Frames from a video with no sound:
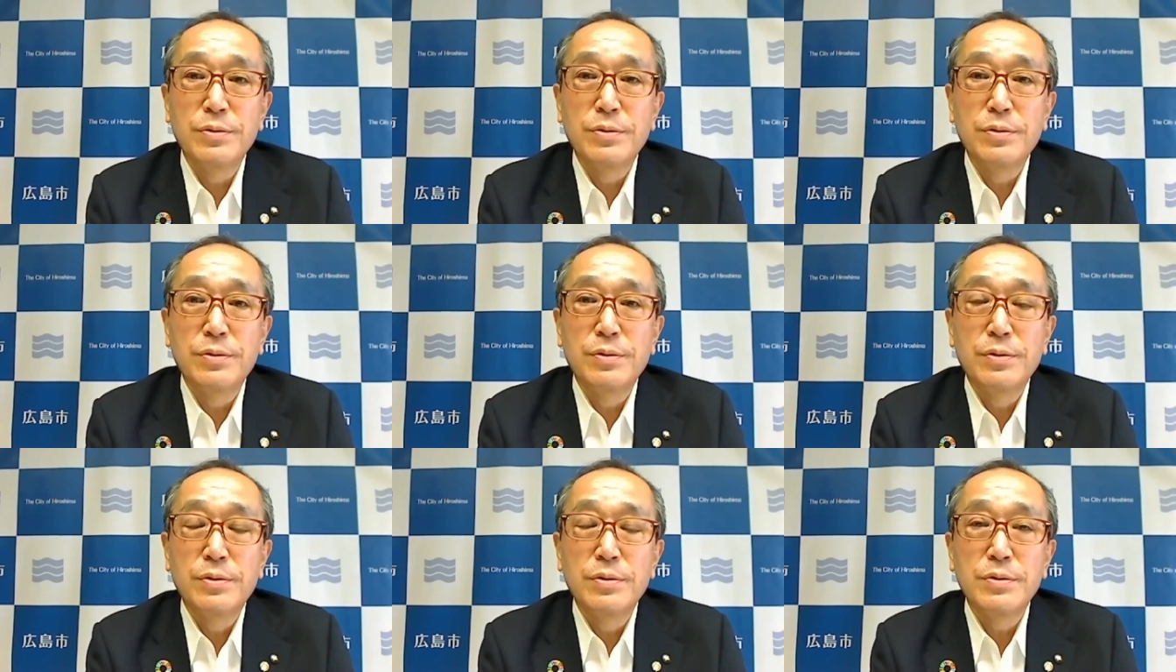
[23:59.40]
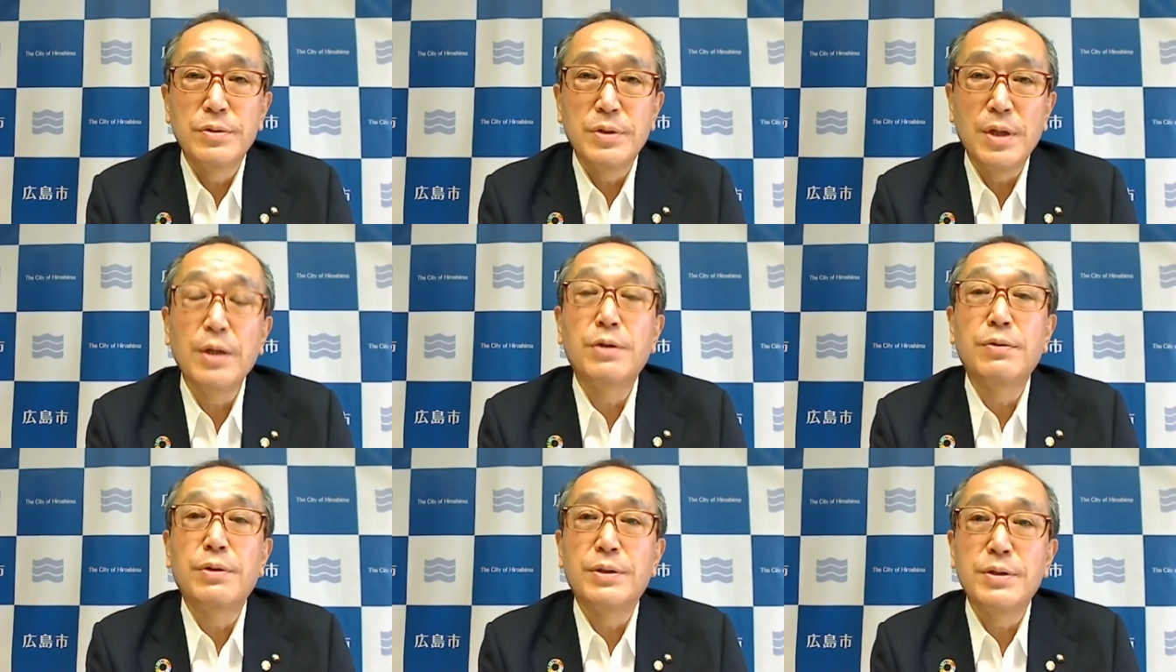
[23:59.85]
policy
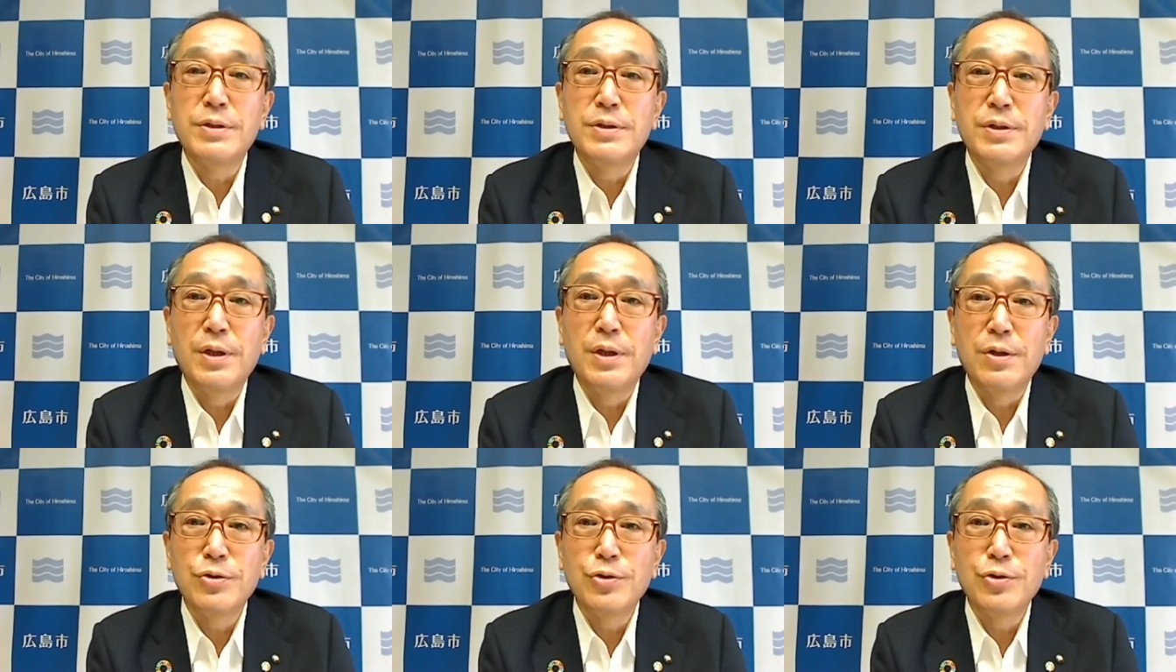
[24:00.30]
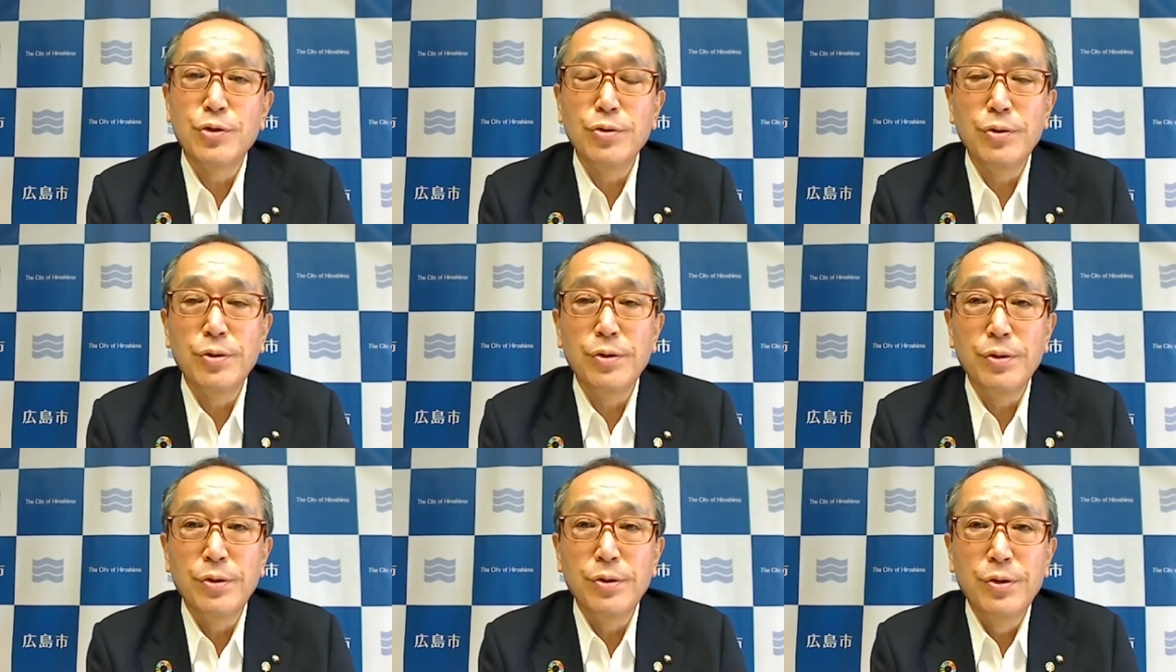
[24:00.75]
making,
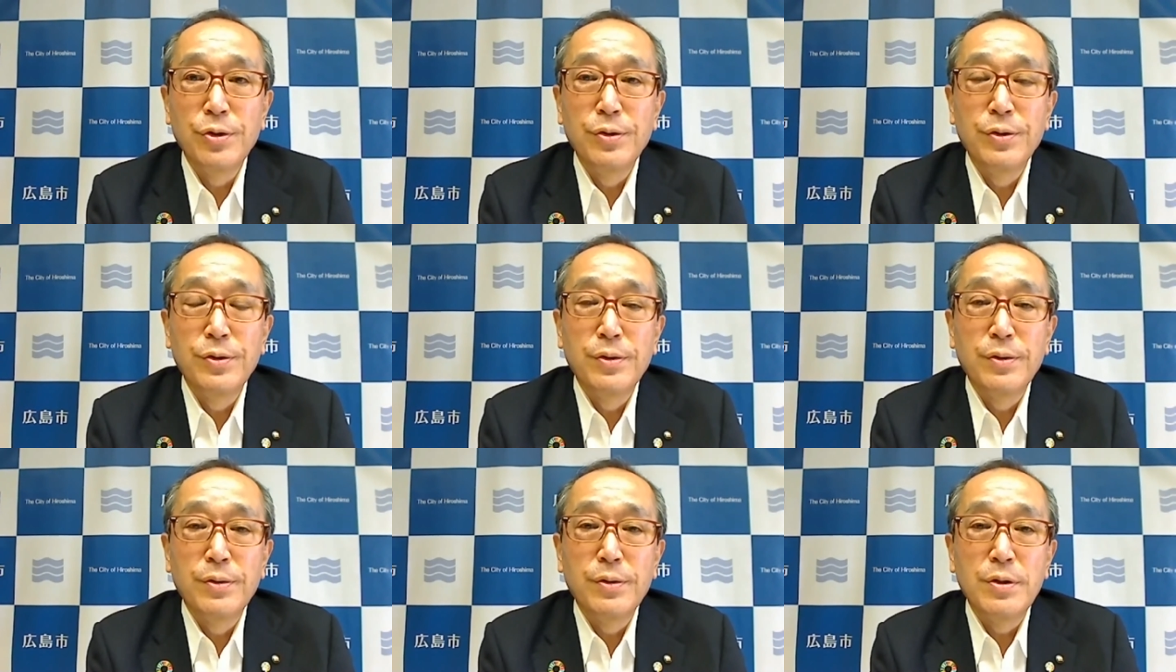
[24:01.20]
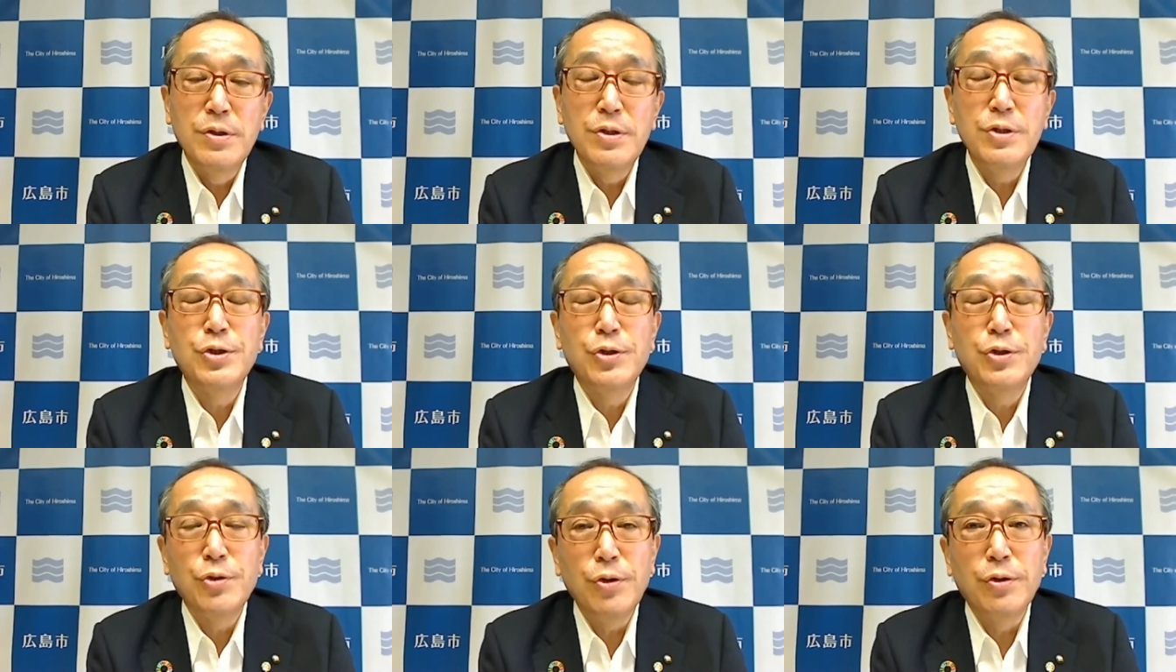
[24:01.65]
when you
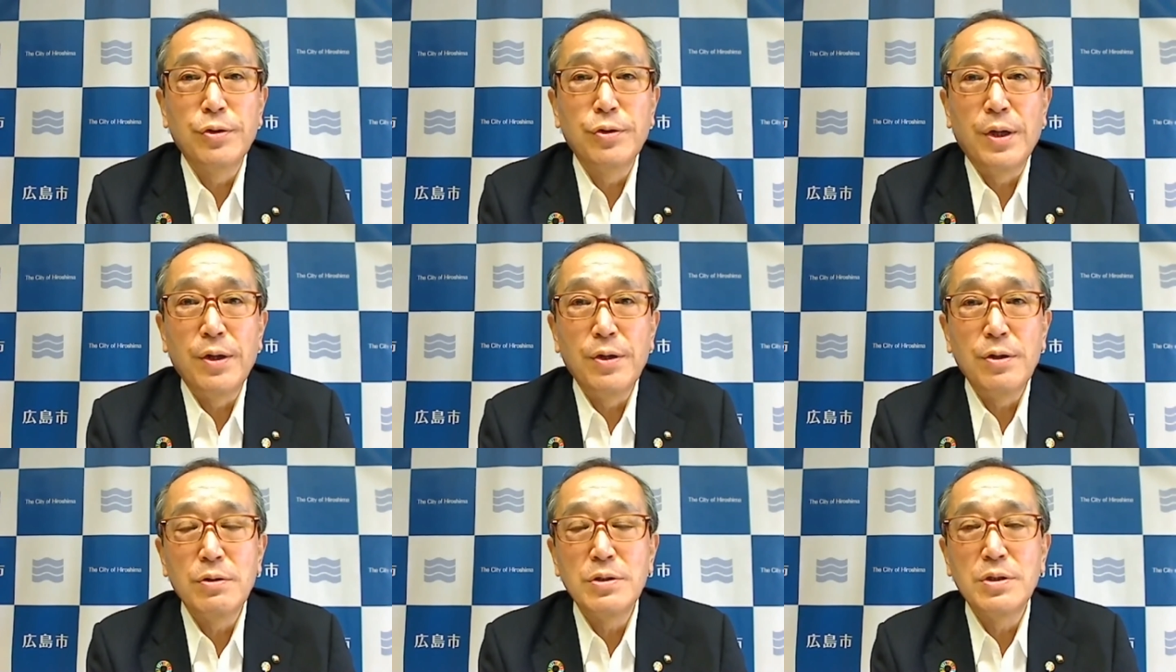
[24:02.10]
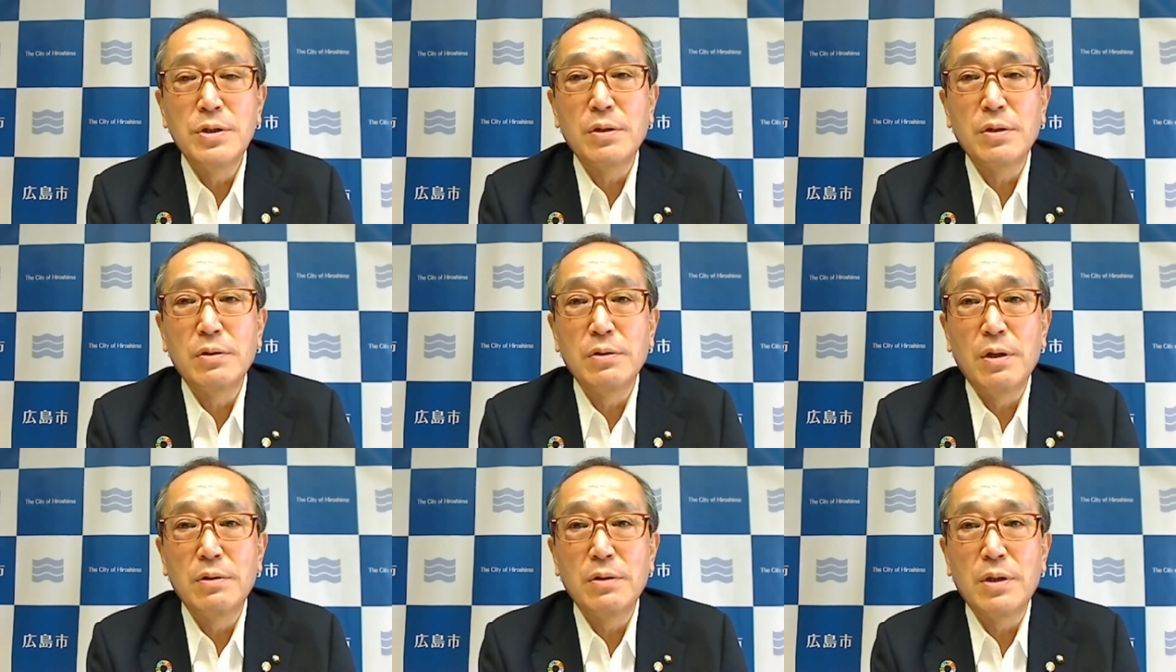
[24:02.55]
elect the policy
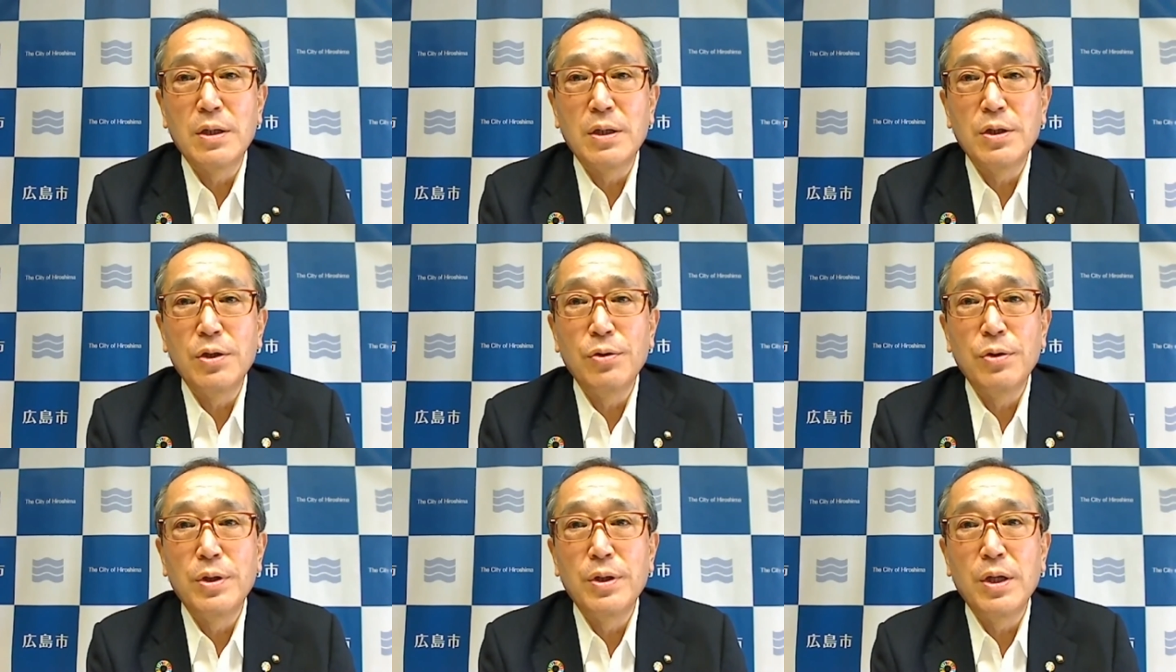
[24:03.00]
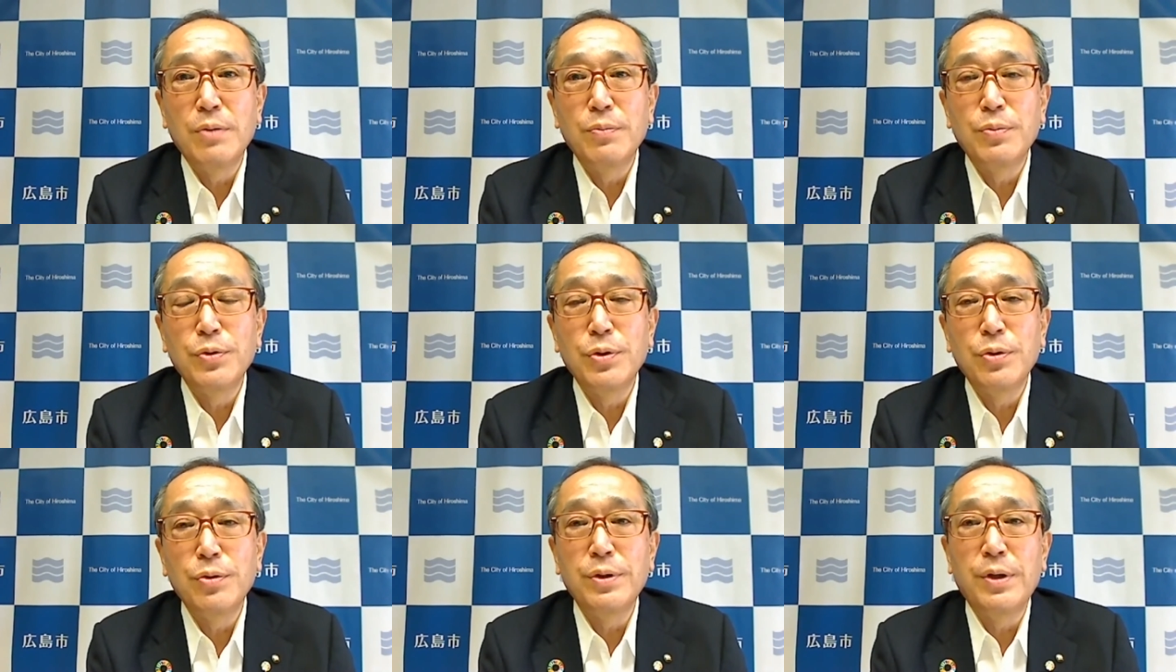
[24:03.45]
makers,
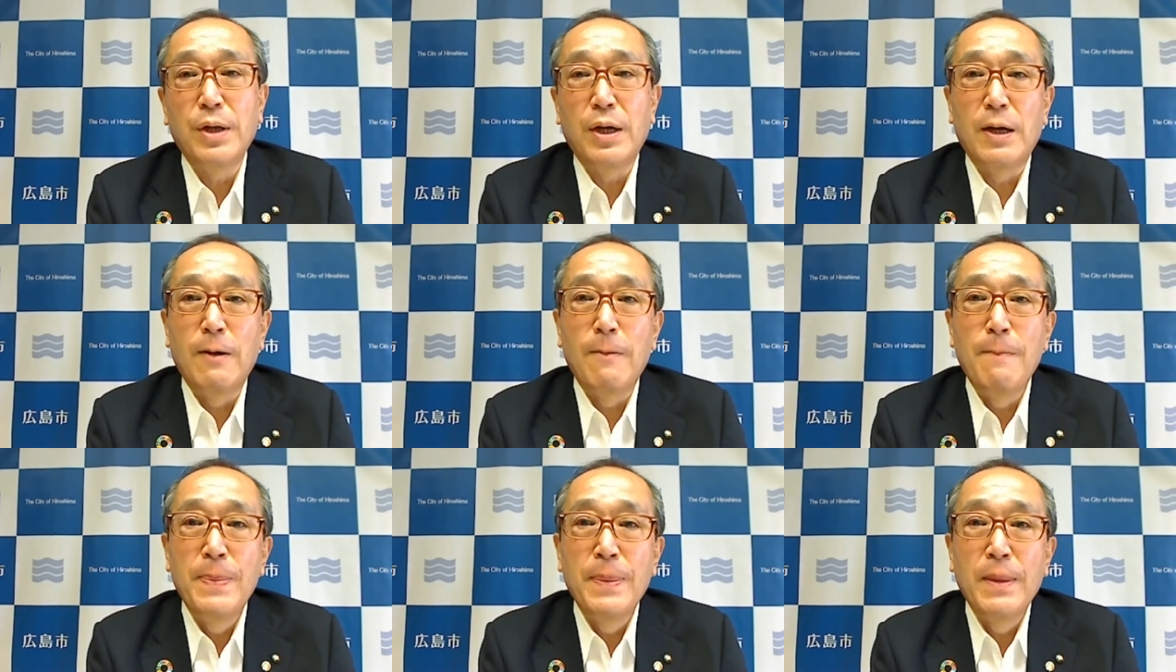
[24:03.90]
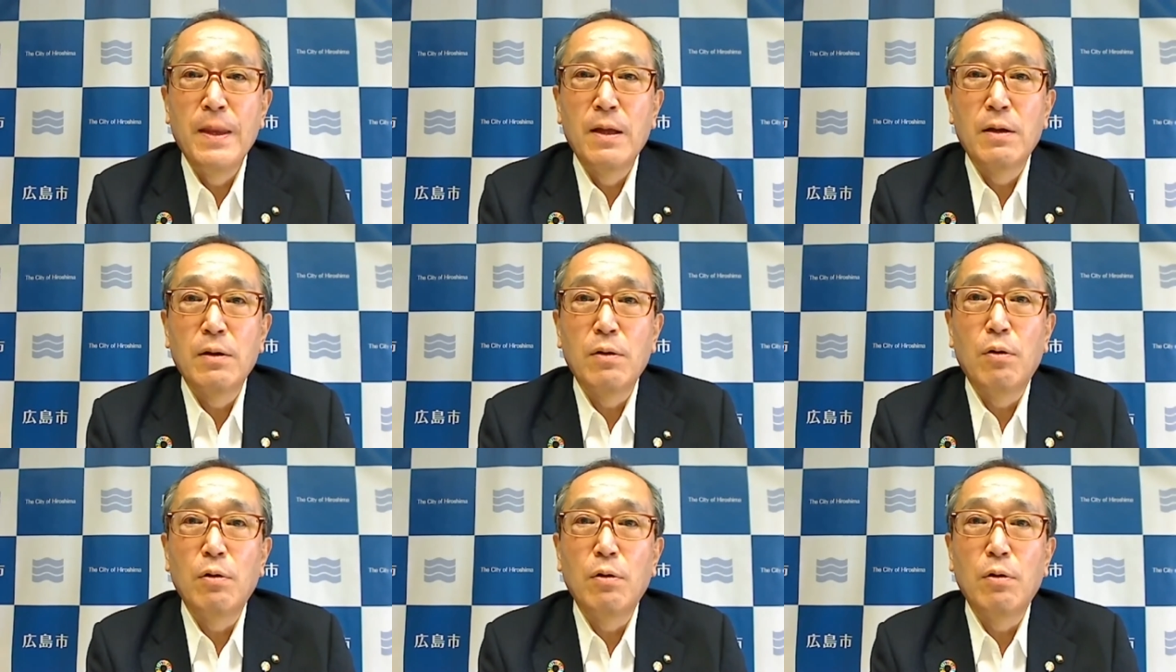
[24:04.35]
please elect